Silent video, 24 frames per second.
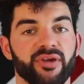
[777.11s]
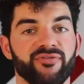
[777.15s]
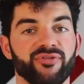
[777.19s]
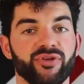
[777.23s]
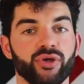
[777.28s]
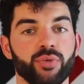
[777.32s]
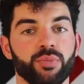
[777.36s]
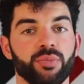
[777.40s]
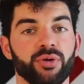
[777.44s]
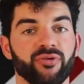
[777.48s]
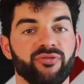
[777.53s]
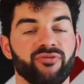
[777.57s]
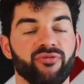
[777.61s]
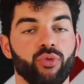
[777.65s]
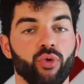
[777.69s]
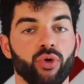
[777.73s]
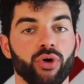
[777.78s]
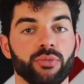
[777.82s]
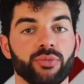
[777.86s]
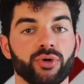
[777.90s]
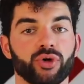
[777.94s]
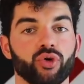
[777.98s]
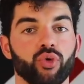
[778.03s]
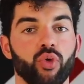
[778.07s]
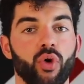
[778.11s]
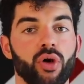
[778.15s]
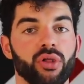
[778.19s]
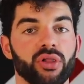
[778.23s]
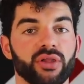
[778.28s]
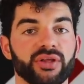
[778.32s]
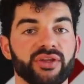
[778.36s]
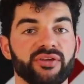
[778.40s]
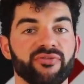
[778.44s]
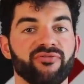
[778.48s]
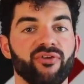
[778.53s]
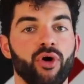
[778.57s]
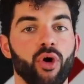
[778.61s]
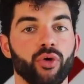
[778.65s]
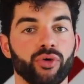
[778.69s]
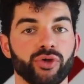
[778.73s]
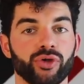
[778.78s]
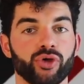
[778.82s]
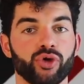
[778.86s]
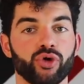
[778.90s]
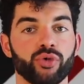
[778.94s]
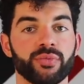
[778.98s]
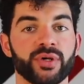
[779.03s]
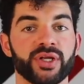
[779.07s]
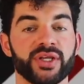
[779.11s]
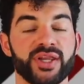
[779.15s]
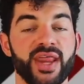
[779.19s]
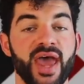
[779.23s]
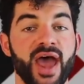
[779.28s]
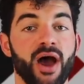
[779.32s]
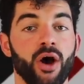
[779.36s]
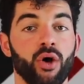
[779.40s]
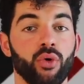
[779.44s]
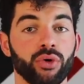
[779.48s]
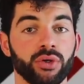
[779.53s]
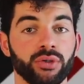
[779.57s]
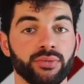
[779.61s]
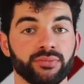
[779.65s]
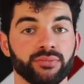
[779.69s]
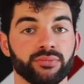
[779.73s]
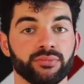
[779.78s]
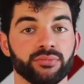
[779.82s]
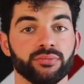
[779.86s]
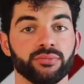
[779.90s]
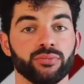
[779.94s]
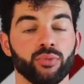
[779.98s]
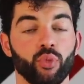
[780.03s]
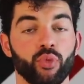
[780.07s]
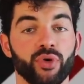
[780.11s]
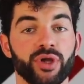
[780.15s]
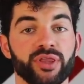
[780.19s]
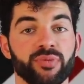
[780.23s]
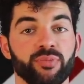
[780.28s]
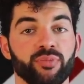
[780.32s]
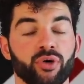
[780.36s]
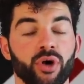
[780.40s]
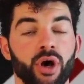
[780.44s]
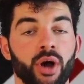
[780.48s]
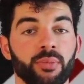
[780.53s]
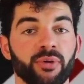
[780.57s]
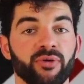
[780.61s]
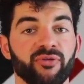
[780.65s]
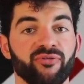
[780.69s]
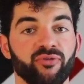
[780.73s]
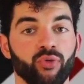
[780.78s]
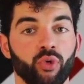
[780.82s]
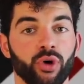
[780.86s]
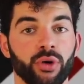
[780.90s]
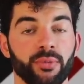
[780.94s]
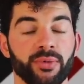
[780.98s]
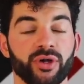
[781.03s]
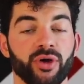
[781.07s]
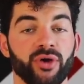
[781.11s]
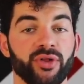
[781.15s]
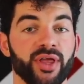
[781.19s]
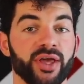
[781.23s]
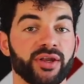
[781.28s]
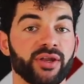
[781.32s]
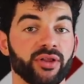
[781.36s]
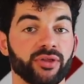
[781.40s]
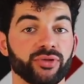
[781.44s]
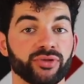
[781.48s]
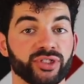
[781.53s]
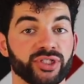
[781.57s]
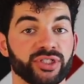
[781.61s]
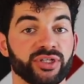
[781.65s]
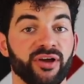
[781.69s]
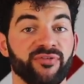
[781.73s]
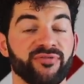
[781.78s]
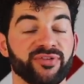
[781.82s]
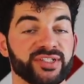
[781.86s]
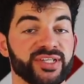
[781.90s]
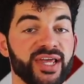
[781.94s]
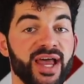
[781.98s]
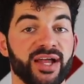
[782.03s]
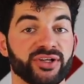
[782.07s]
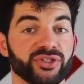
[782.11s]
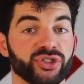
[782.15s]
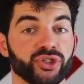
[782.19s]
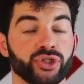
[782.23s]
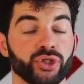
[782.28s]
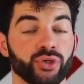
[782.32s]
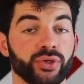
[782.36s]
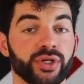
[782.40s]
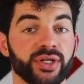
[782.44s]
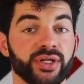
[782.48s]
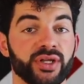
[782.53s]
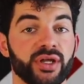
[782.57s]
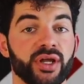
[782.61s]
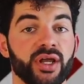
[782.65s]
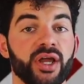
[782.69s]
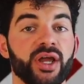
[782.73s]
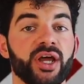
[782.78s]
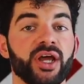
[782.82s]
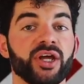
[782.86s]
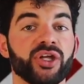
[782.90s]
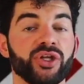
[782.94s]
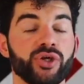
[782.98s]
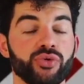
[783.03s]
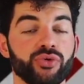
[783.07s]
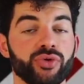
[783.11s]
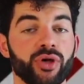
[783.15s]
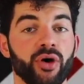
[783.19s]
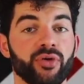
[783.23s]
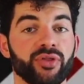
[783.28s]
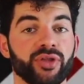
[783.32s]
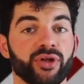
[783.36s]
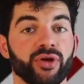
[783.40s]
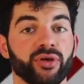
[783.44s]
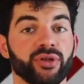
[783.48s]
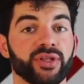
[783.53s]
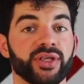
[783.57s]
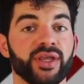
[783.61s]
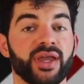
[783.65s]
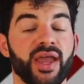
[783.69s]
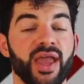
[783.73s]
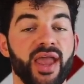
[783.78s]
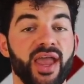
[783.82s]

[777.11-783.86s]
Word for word: If you perform quality volume now with proper form and all that other stuff attached to it, you know that only a